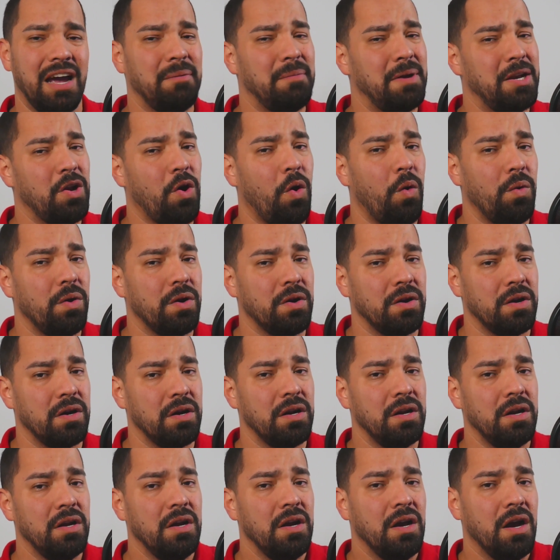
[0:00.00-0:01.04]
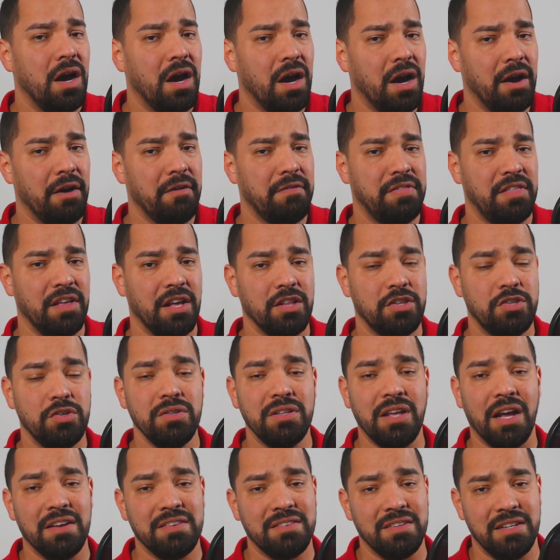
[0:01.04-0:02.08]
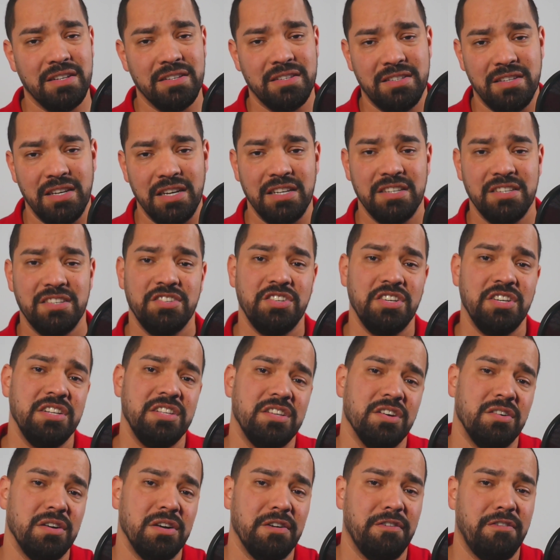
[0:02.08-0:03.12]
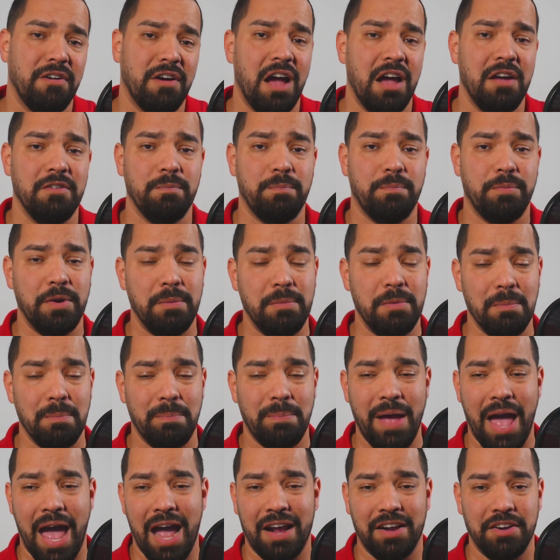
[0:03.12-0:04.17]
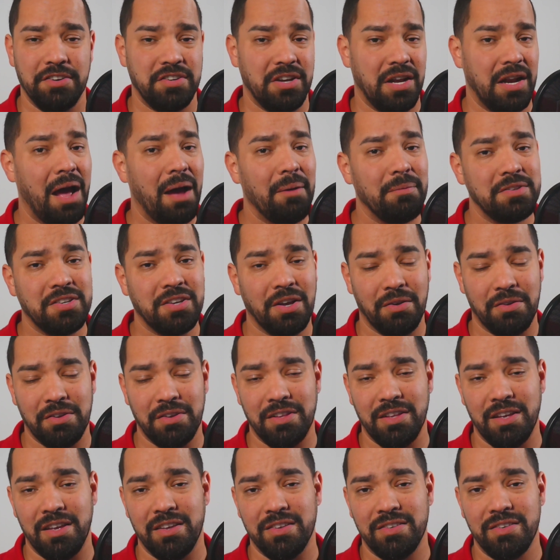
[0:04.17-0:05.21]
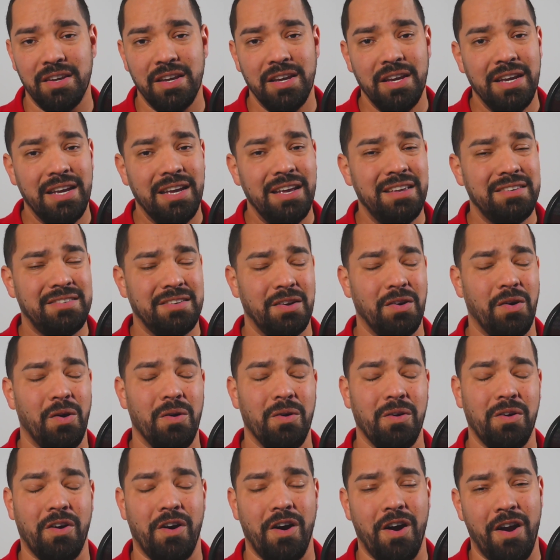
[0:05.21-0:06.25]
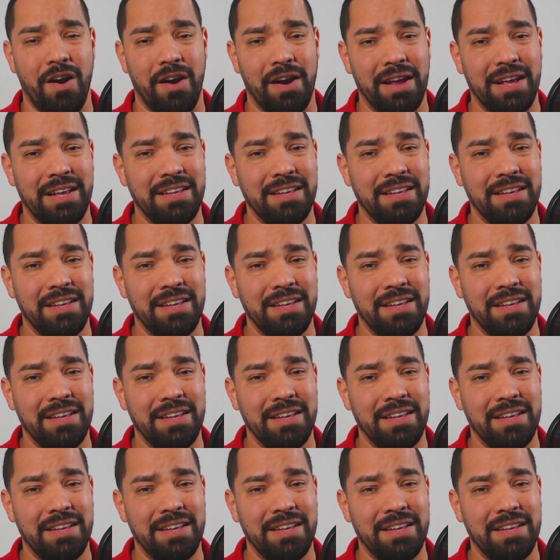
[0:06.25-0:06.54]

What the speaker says: I'm an owner of the 2006 G35 premium package, and I'm telling you this, it's an old car.